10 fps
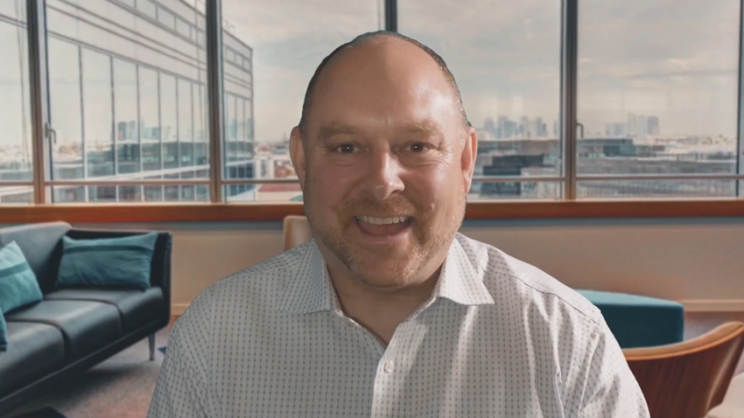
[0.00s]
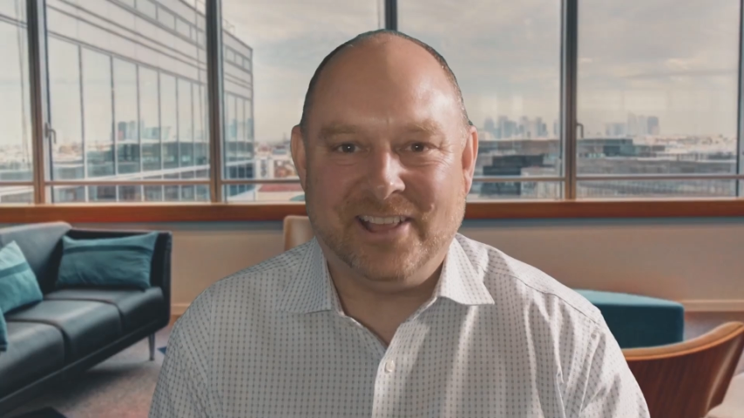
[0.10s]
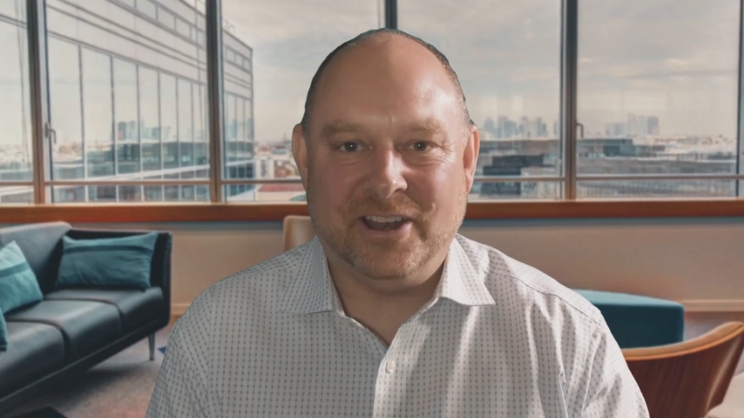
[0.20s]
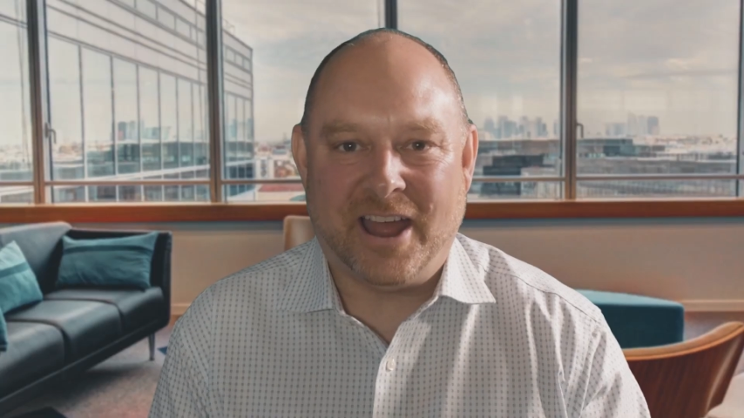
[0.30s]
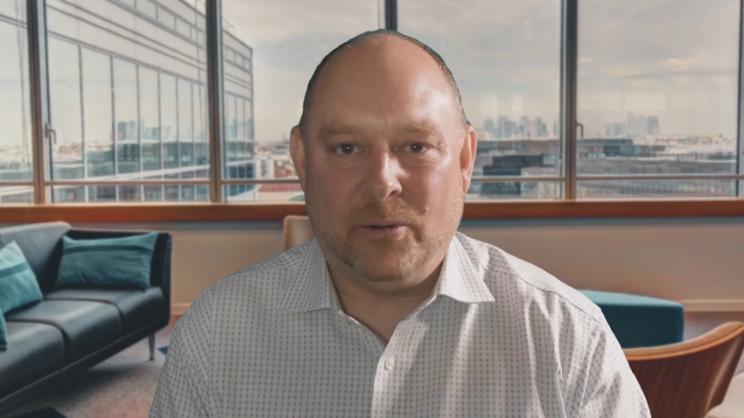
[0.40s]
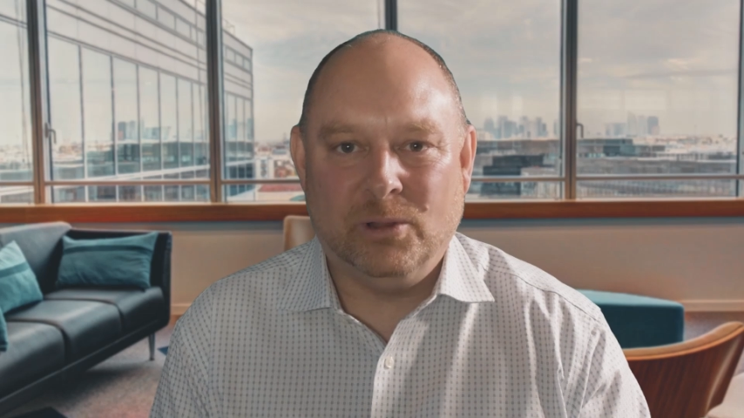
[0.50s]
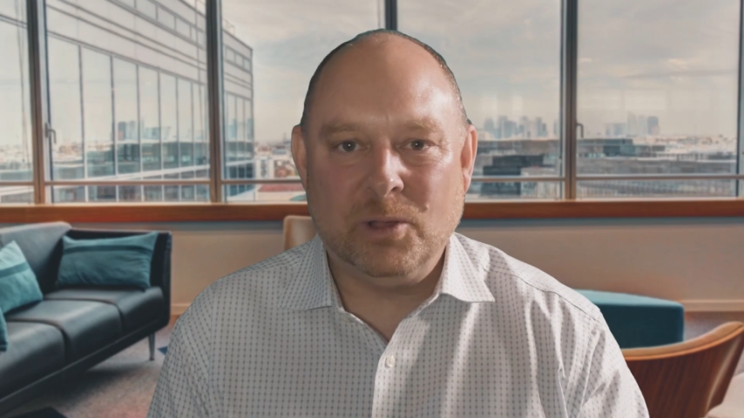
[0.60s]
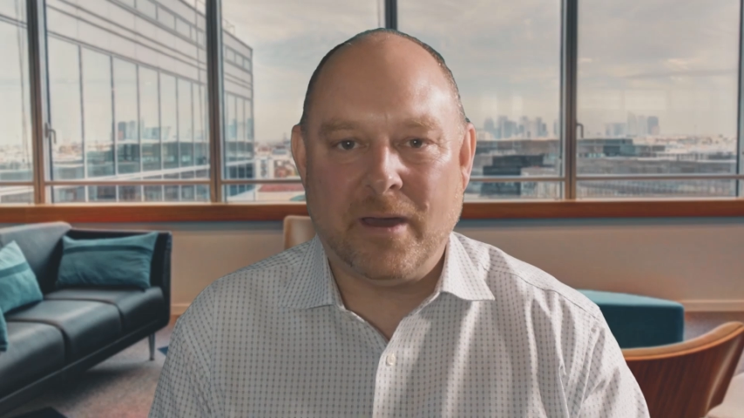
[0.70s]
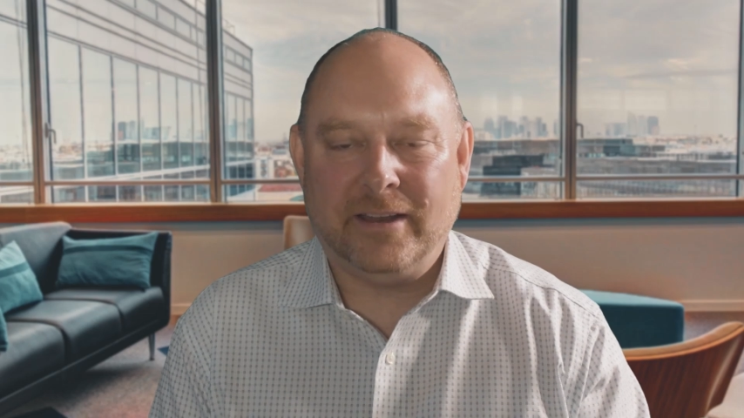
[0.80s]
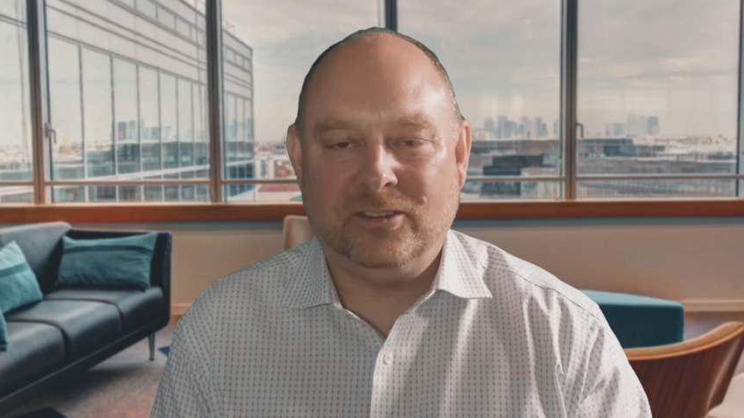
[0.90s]
Kalon, I really
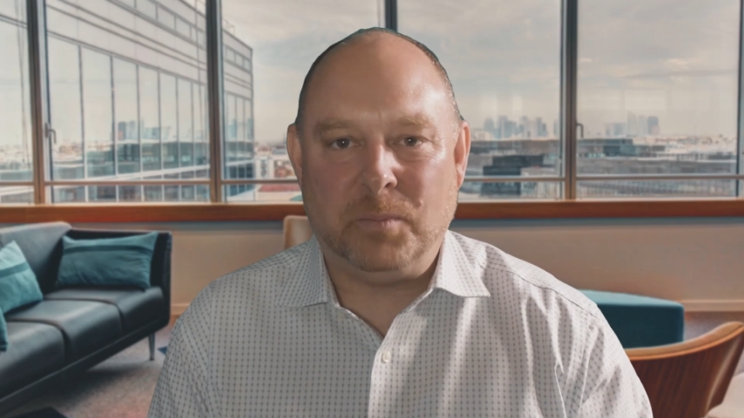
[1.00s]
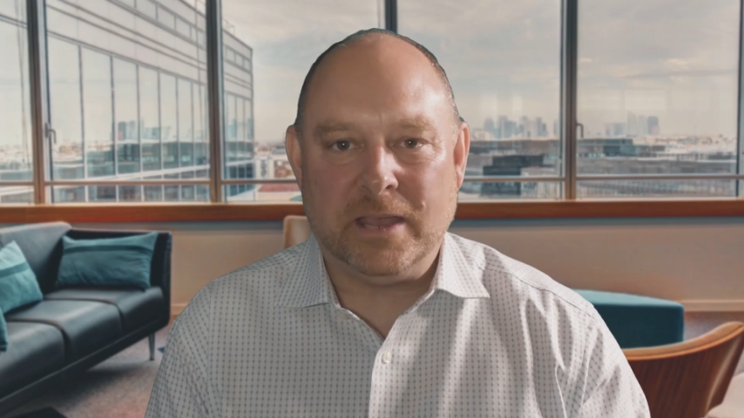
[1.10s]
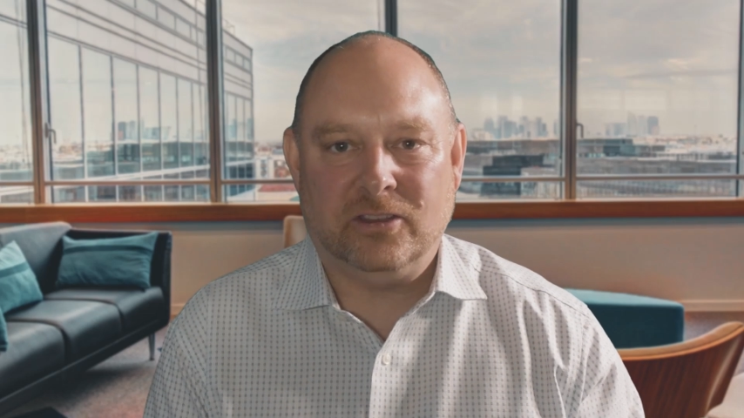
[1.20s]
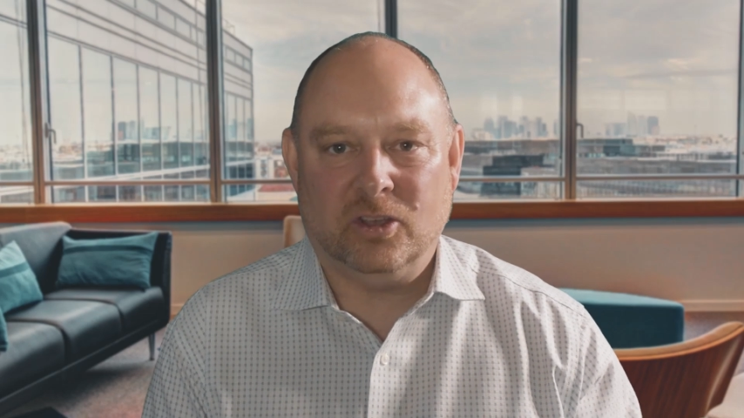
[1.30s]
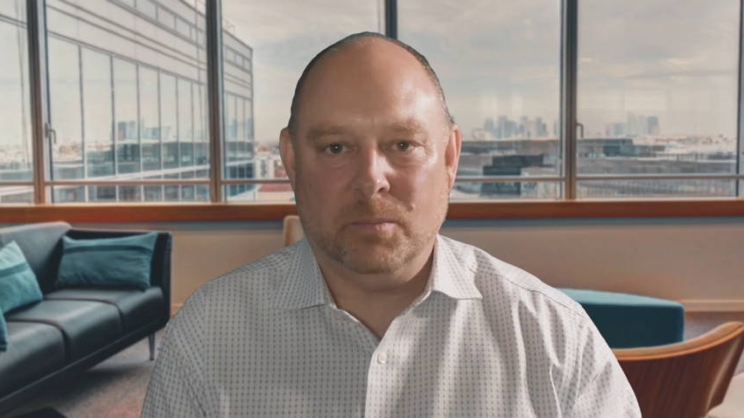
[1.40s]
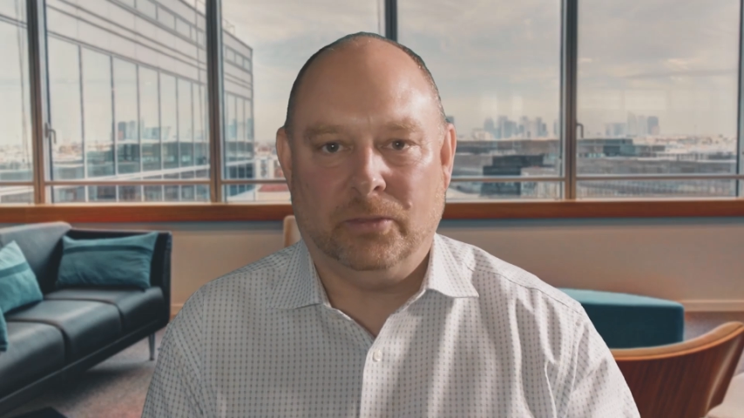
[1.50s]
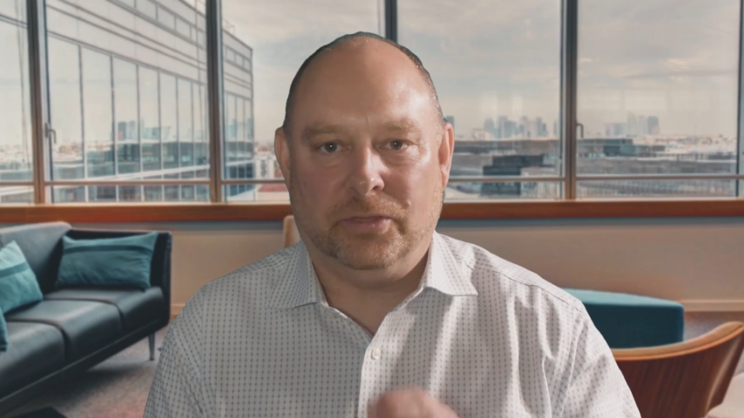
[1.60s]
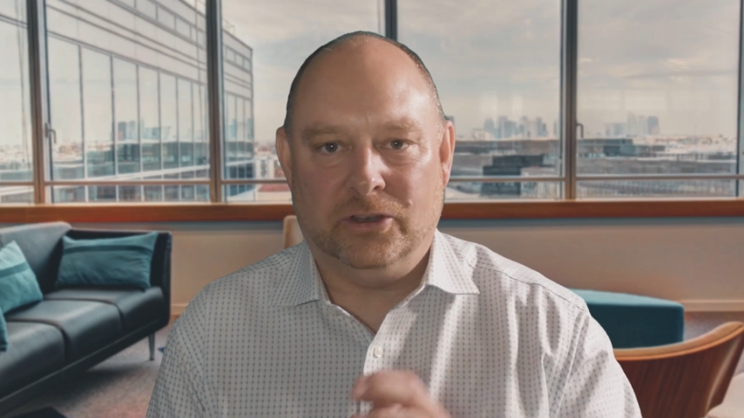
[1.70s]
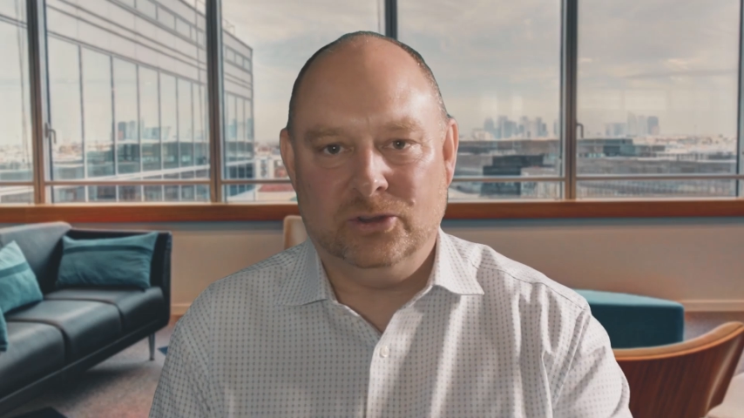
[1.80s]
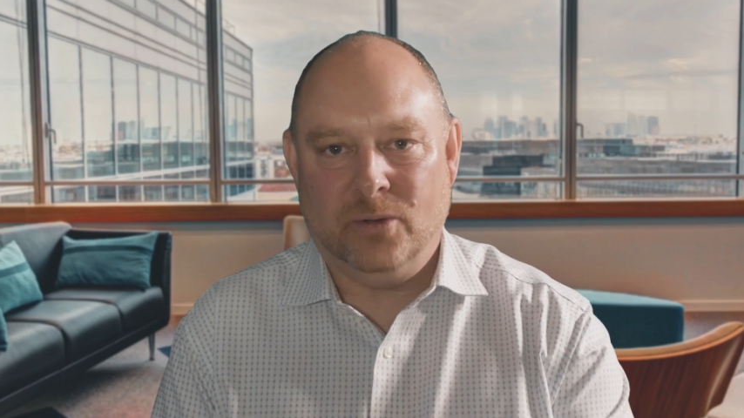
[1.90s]
want to speak to you about
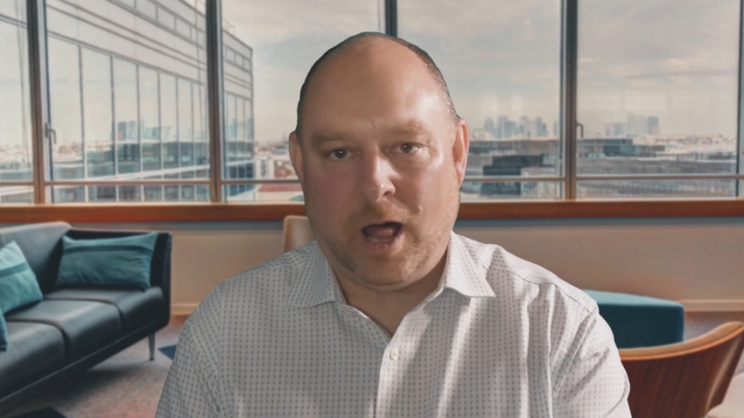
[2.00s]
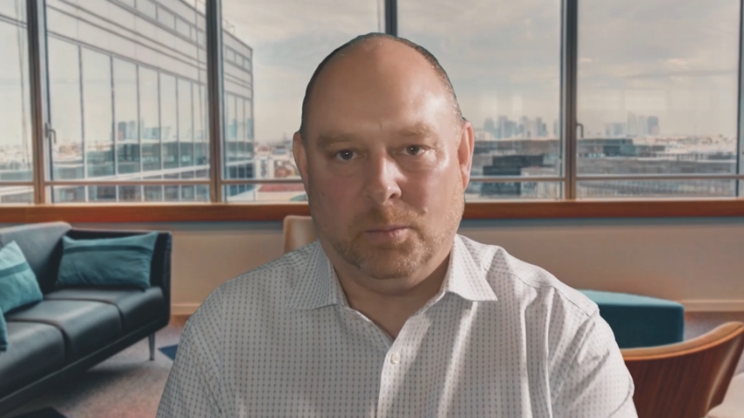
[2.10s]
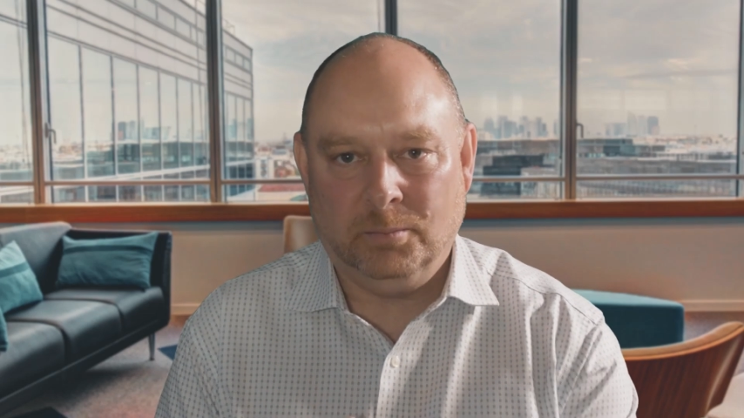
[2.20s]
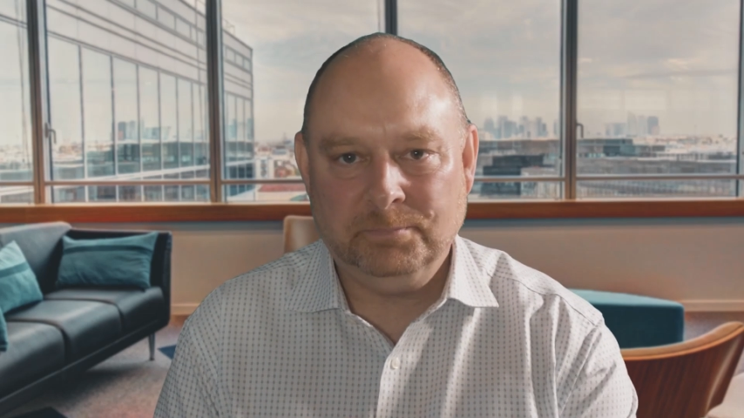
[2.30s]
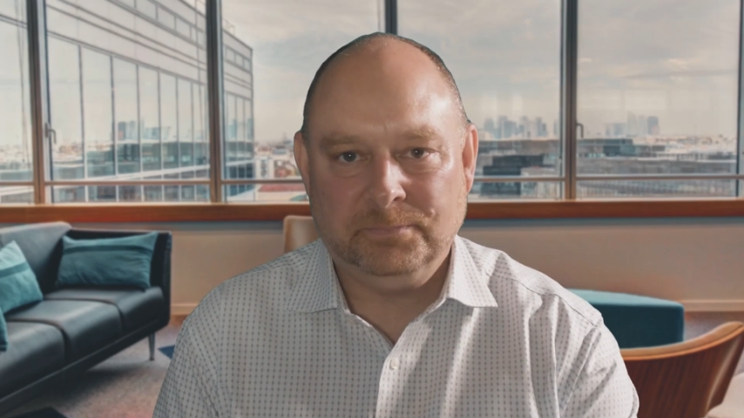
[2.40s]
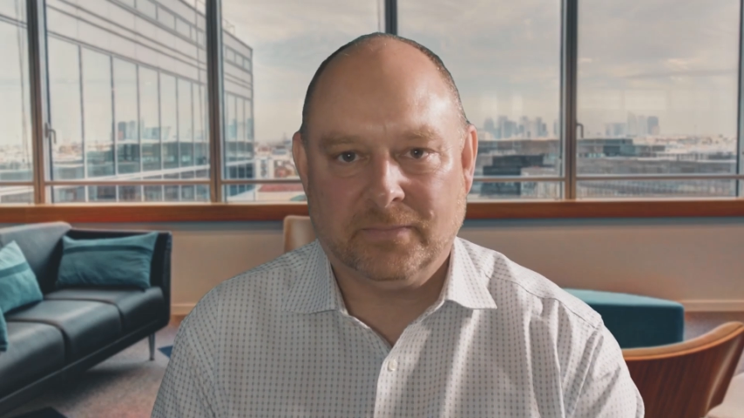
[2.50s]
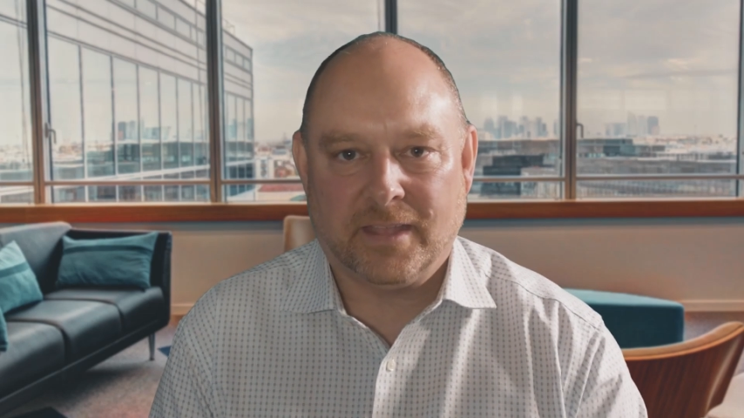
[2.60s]
the new album,